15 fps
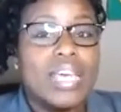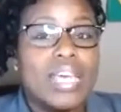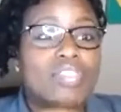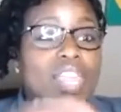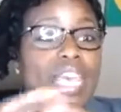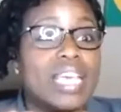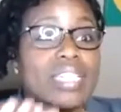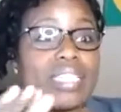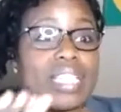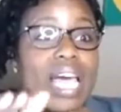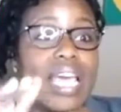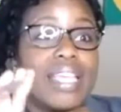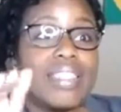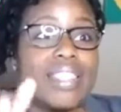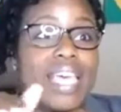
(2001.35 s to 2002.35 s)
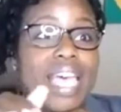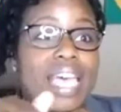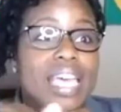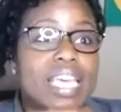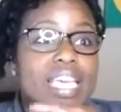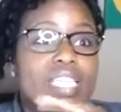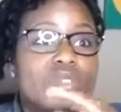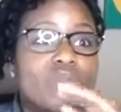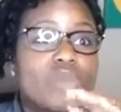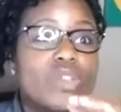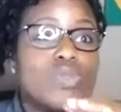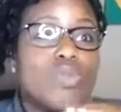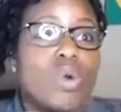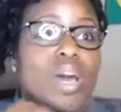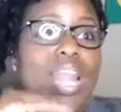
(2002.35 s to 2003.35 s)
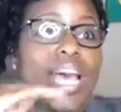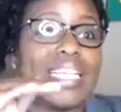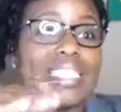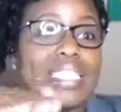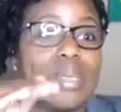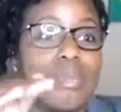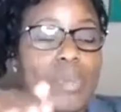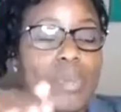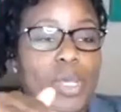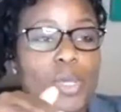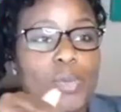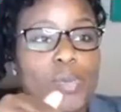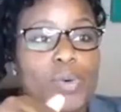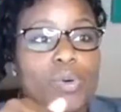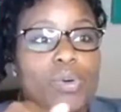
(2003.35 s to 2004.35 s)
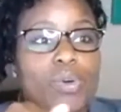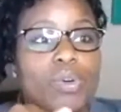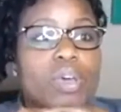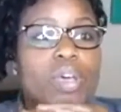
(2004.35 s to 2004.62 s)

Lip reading: Things like that is what I see people